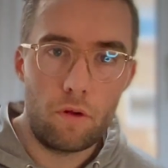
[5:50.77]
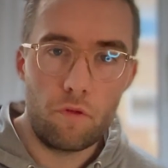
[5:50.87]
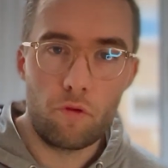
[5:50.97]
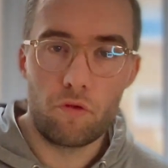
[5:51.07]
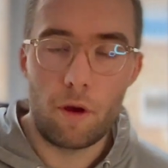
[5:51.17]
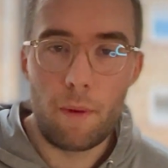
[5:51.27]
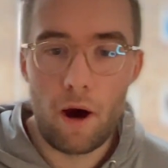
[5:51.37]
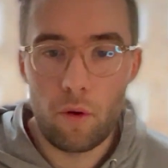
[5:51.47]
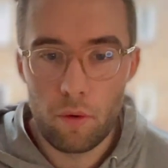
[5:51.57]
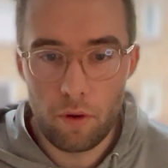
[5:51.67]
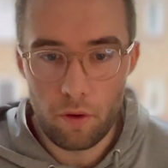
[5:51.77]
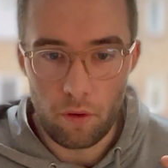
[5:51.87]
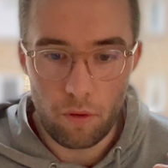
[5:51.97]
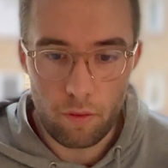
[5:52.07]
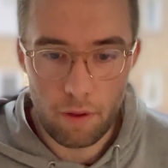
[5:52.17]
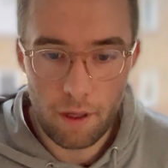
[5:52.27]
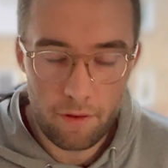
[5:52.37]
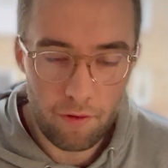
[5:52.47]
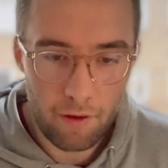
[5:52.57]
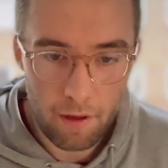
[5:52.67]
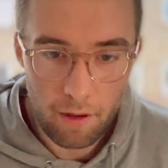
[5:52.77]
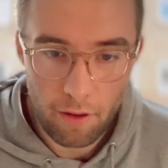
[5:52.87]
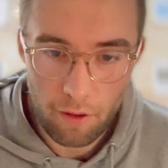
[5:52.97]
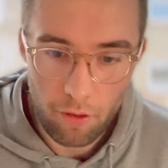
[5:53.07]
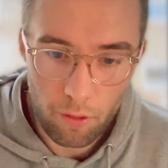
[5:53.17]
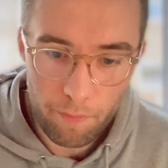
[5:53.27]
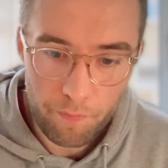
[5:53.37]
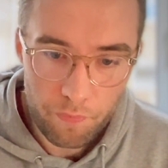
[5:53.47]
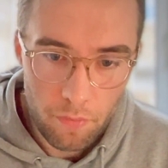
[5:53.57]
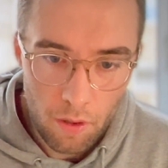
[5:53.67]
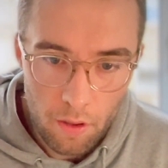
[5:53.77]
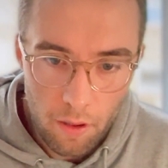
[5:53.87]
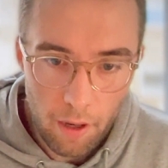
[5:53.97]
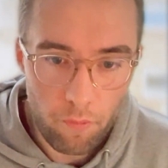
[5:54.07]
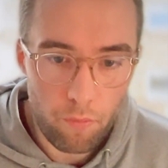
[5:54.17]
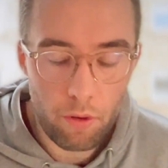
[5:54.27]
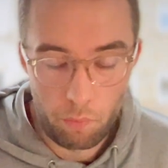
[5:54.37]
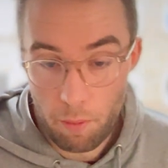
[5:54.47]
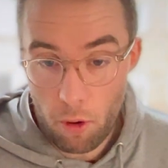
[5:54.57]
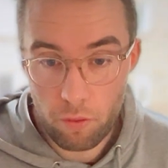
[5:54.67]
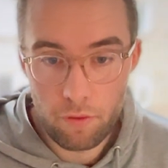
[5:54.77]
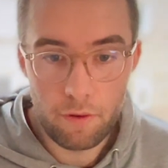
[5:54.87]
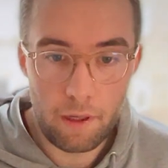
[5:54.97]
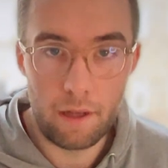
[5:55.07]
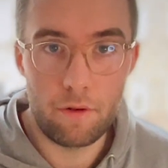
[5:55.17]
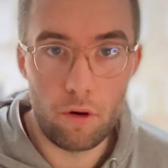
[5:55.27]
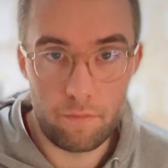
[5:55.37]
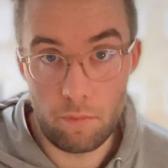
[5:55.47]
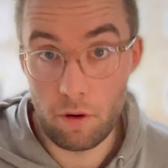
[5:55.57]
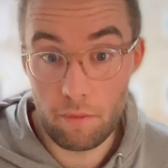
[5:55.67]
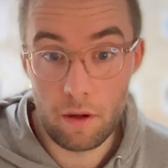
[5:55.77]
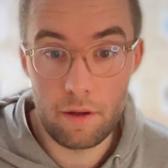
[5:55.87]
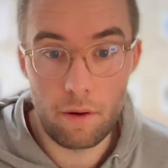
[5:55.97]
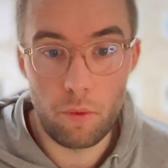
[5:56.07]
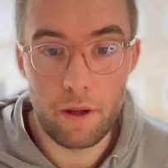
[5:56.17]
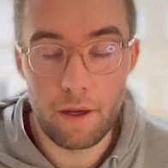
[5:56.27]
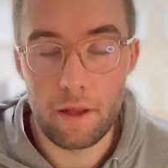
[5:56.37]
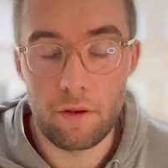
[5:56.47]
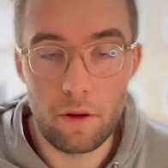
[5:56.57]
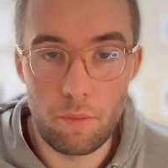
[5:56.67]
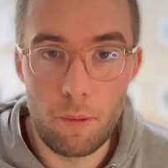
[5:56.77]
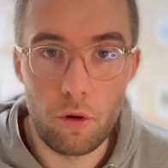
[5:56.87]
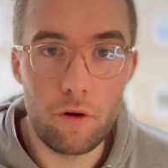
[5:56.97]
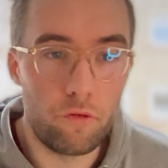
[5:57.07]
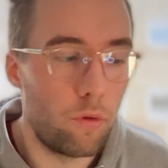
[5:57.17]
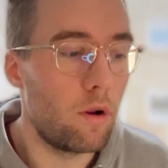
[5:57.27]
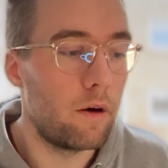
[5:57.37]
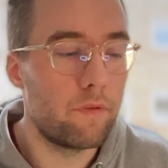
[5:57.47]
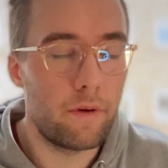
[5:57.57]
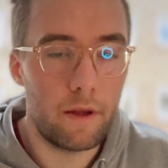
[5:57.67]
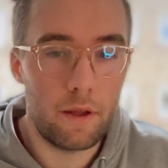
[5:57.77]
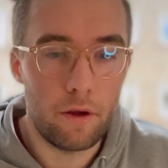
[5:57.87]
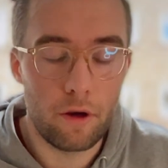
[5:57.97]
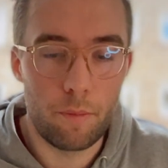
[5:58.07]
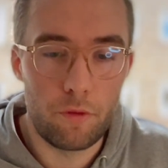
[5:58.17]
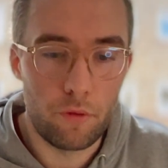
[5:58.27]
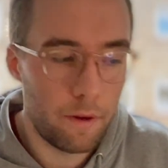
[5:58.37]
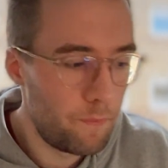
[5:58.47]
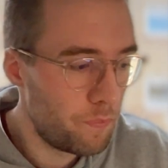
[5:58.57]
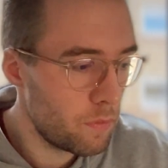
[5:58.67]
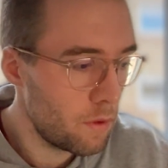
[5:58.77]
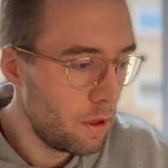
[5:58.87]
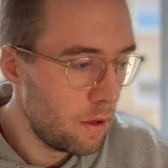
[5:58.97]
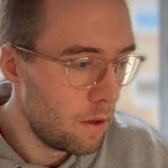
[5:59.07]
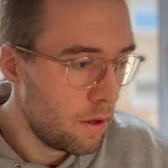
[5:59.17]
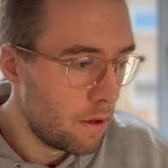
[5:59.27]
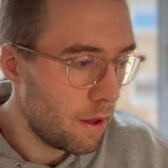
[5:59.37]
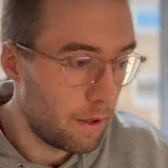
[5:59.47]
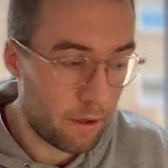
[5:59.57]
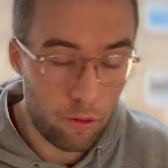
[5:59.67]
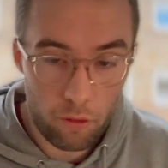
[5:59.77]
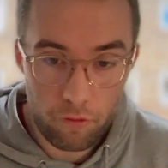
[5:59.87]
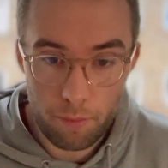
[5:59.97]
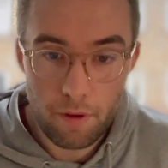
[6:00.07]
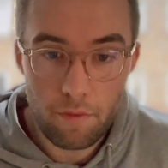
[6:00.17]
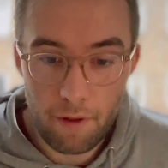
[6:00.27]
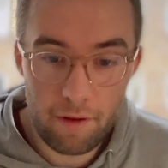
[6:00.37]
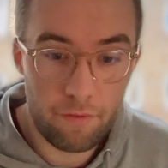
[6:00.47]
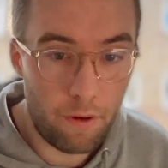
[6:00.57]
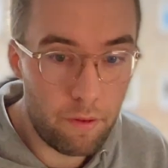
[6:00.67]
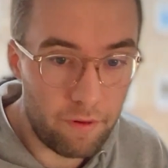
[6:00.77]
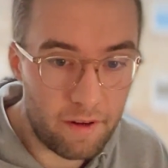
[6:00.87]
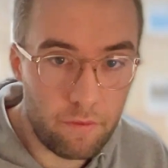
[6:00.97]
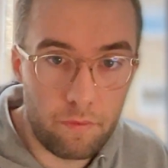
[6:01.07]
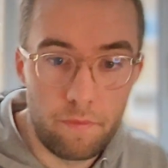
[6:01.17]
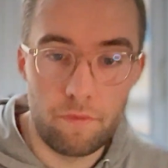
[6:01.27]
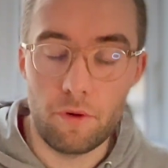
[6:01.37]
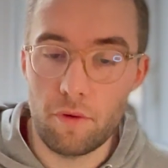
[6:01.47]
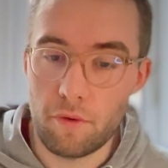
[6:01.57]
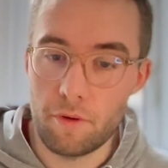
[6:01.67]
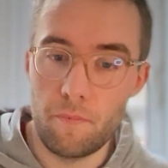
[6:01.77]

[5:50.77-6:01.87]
somehow get a remote, or in a way get the remote control of a computer. And that could also be, that's very effective for